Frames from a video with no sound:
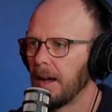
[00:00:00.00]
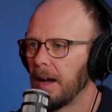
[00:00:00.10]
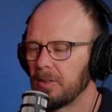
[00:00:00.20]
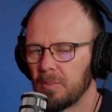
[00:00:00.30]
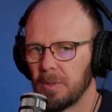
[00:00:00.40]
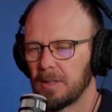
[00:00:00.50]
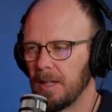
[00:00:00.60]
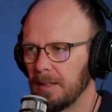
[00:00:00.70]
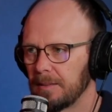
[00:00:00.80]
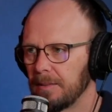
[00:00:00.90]

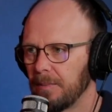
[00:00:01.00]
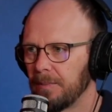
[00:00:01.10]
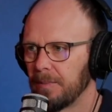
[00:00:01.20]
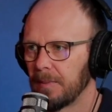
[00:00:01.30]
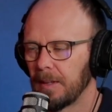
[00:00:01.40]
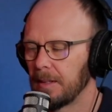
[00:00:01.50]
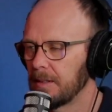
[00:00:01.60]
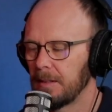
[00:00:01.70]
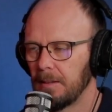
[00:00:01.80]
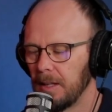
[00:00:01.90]
100%.
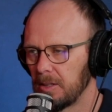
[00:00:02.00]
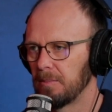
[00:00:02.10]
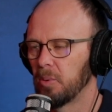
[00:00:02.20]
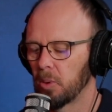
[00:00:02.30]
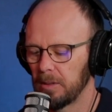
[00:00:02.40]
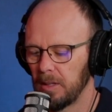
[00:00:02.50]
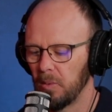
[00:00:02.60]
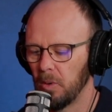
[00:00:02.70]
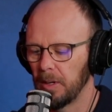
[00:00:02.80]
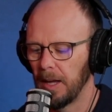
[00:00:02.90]
It's important that you
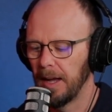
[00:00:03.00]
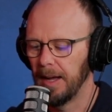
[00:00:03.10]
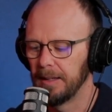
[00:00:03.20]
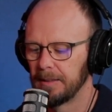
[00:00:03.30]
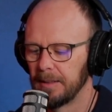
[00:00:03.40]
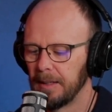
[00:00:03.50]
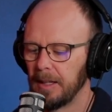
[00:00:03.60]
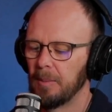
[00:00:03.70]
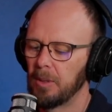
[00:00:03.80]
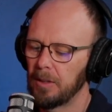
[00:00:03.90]
work hard.
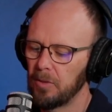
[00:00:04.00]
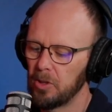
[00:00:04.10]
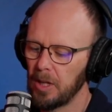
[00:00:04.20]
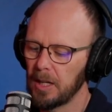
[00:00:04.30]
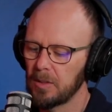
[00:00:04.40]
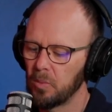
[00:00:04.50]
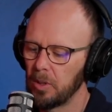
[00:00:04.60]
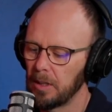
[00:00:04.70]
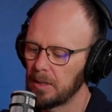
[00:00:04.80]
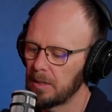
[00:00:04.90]
But if you just
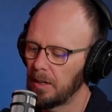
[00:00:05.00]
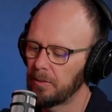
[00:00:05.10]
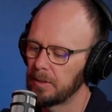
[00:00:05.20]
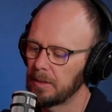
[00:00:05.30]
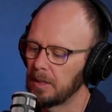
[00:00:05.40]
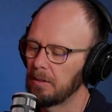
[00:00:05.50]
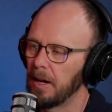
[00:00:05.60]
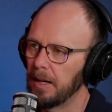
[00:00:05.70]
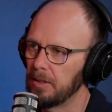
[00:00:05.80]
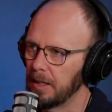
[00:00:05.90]
work yourself into the
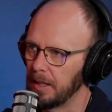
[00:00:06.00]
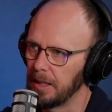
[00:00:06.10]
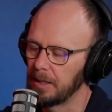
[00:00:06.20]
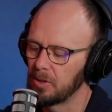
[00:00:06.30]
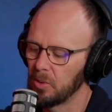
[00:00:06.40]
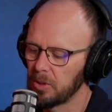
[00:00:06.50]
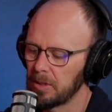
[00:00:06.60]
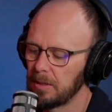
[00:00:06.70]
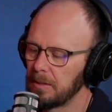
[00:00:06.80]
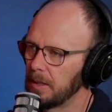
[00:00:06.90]
ground, you're going to get
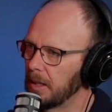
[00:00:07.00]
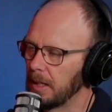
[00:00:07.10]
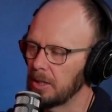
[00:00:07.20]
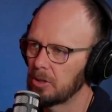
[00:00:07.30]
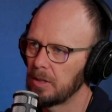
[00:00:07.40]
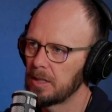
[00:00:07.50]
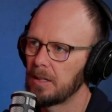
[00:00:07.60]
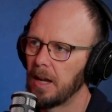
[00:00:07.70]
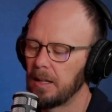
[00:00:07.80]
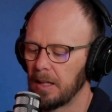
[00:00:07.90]
exhausted, you're going to get stressed
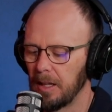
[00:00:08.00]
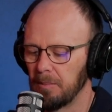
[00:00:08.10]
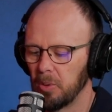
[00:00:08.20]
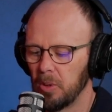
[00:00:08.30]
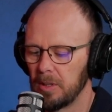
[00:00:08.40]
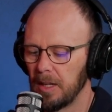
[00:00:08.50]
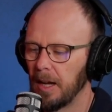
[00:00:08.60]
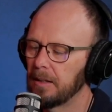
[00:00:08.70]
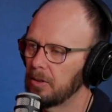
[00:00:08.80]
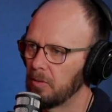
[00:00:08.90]
out, you're going to get burnt
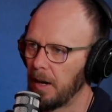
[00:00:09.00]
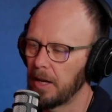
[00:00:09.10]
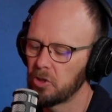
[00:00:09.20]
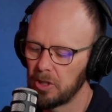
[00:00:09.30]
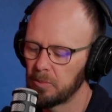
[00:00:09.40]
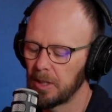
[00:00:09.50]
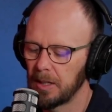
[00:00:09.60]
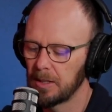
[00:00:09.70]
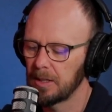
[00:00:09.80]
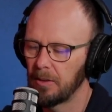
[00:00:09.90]
out, your relationships are going
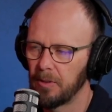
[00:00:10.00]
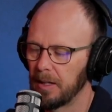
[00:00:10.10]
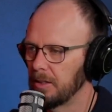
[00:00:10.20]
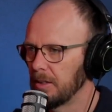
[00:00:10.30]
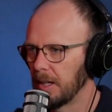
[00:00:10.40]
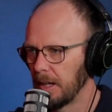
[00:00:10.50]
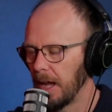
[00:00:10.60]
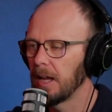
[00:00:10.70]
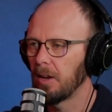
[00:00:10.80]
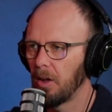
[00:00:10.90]
to suffer, you're going to
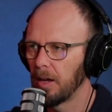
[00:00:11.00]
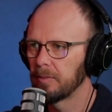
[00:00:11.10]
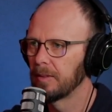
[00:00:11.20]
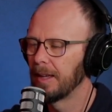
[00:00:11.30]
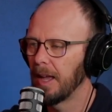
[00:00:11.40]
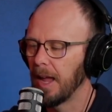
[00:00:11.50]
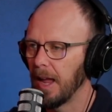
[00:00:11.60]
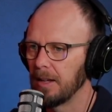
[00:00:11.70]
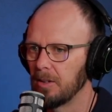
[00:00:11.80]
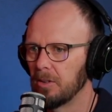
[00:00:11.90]
hate life,
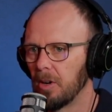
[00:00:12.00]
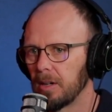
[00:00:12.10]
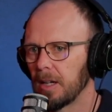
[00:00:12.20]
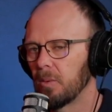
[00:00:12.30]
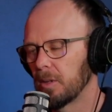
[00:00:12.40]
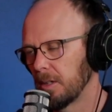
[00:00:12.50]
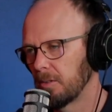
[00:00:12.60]
and you're not going to want to